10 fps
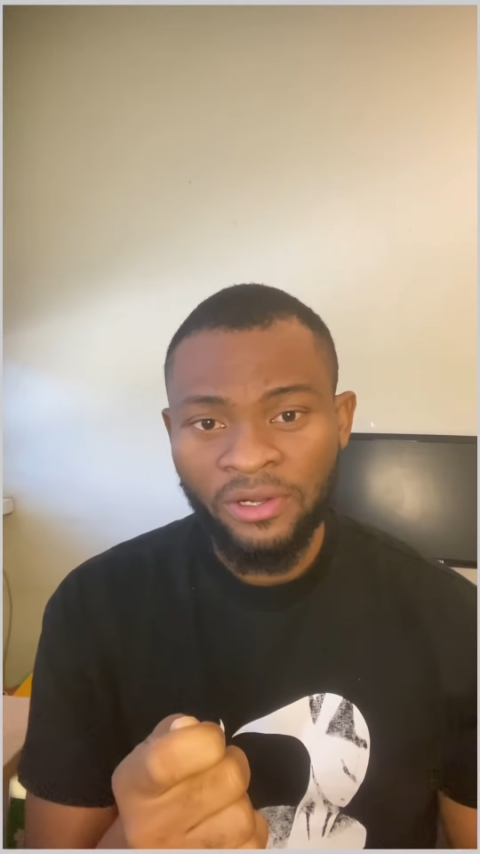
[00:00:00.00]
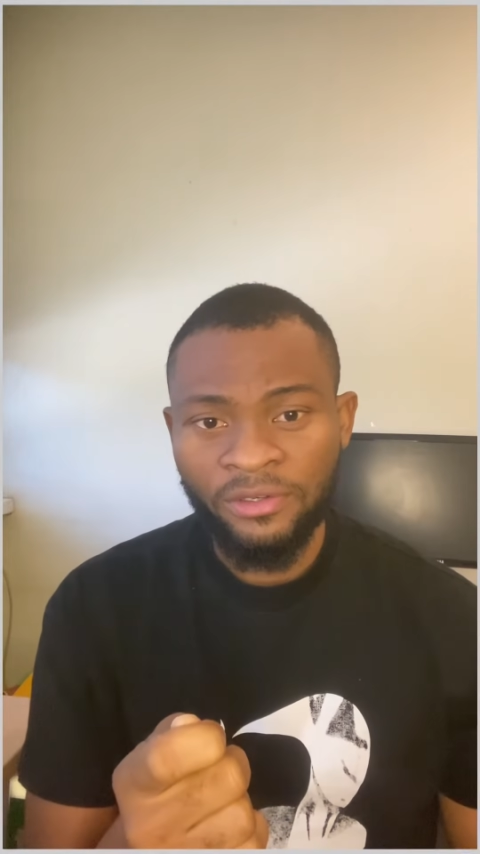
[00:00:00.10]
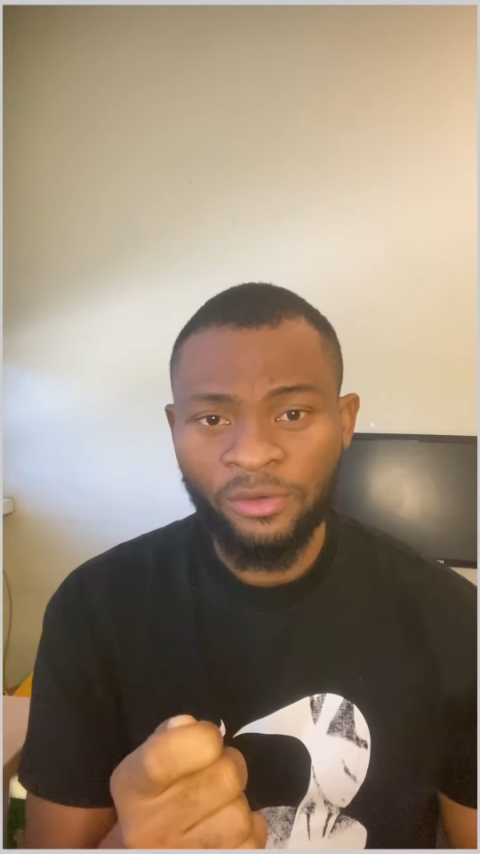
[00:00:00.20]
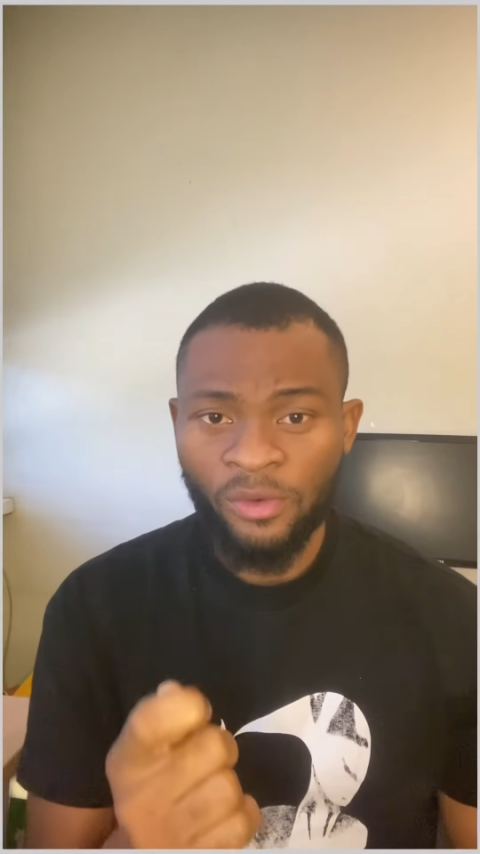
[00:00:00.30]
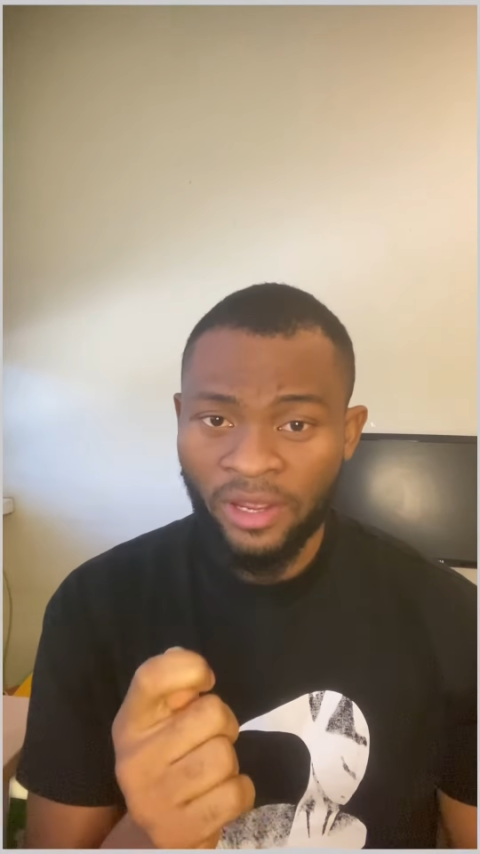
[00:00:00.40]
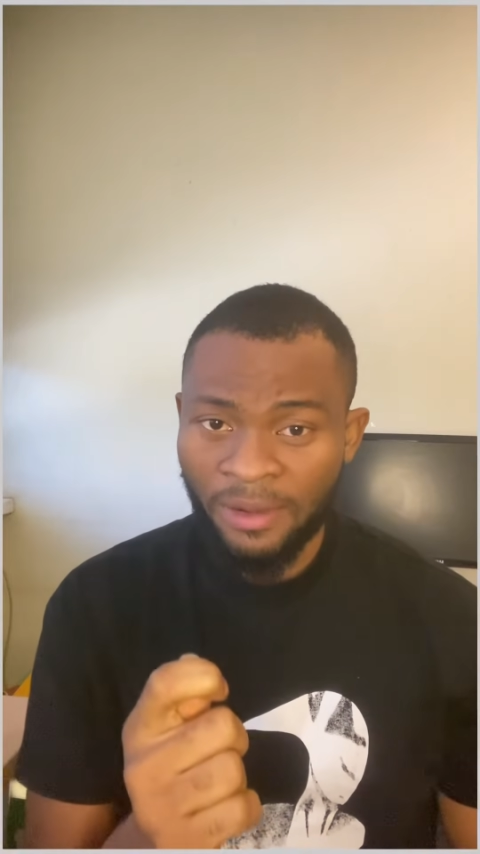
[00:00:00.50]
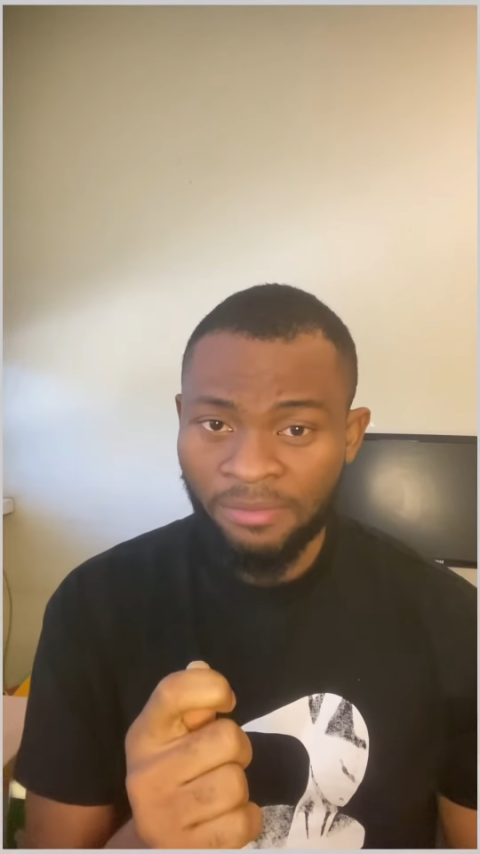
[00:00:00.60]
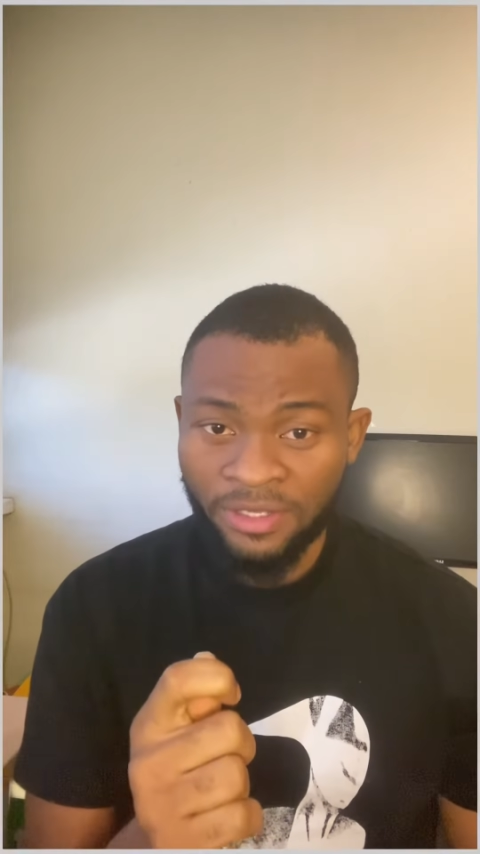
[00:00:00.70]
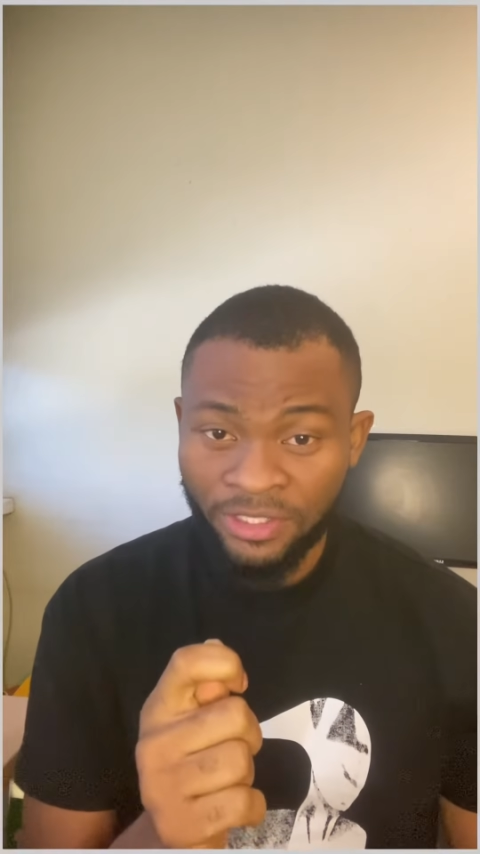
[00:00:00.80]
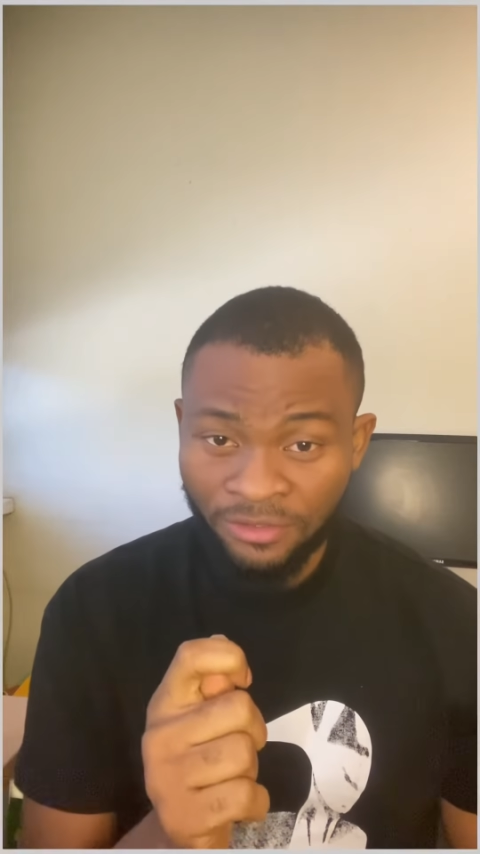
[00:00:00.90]
require
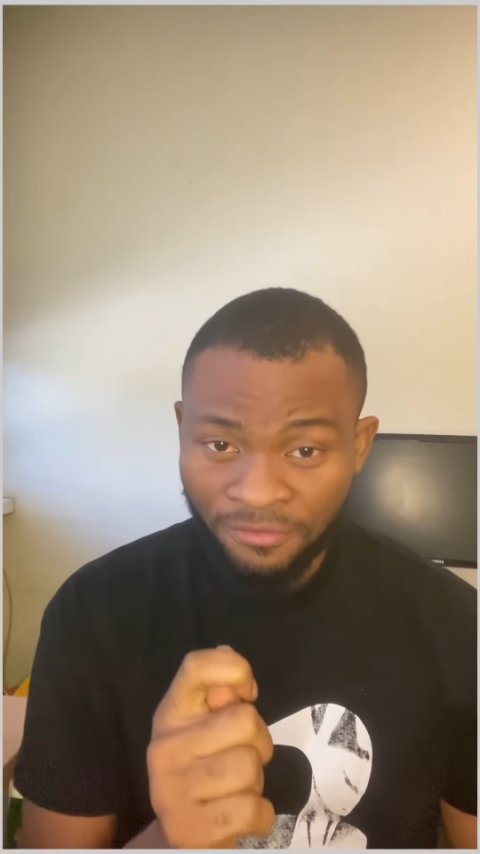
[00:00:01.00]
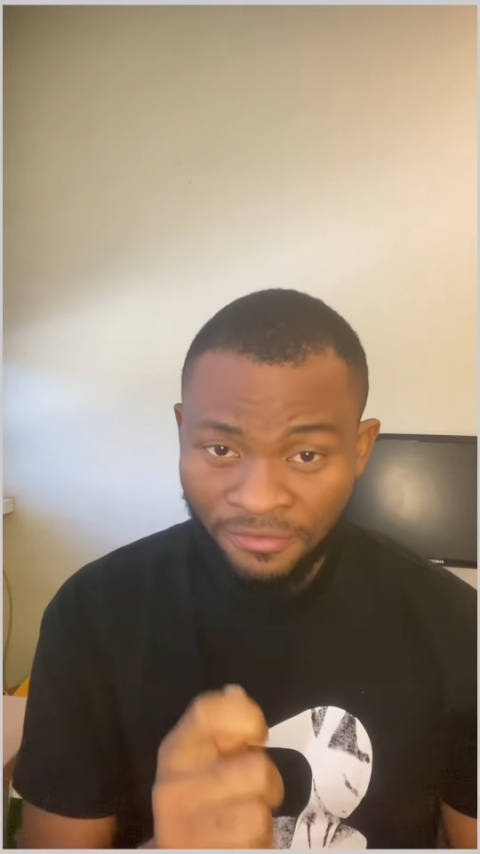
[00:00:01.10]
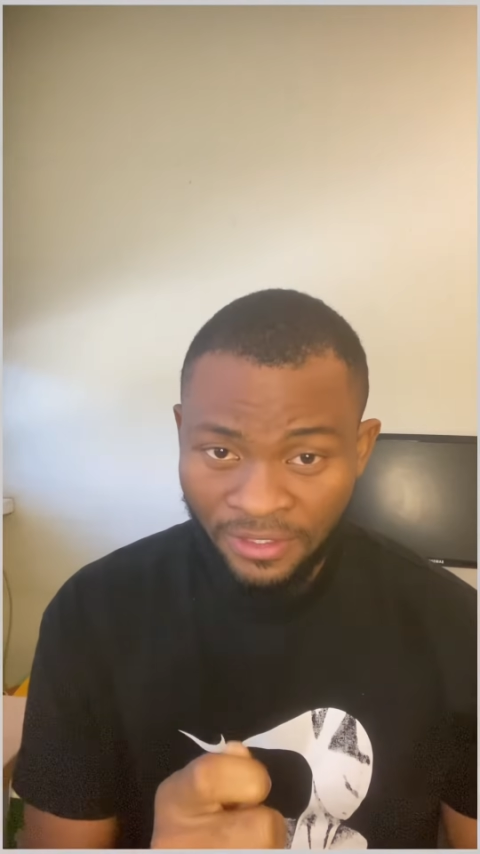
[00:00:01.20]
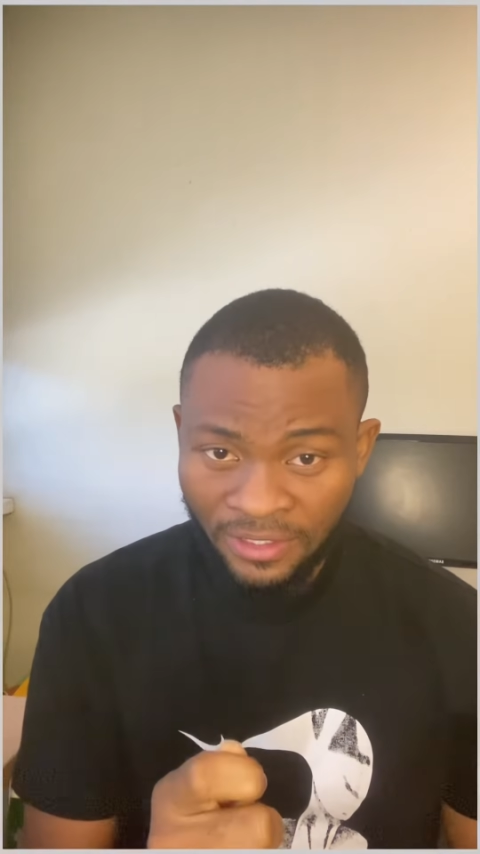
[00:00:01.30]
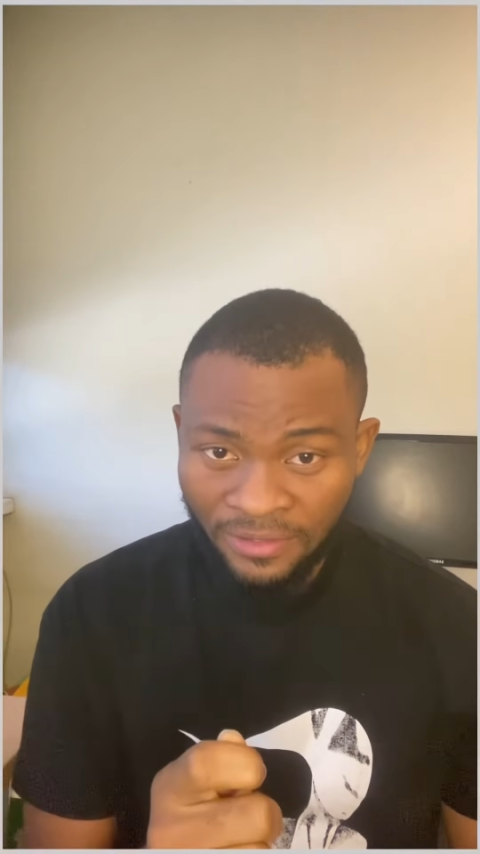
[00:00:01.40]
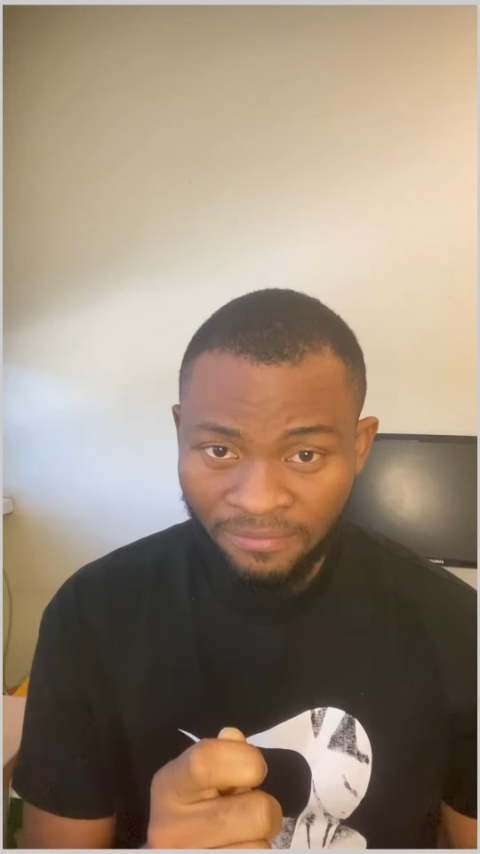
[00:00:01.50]
application fee,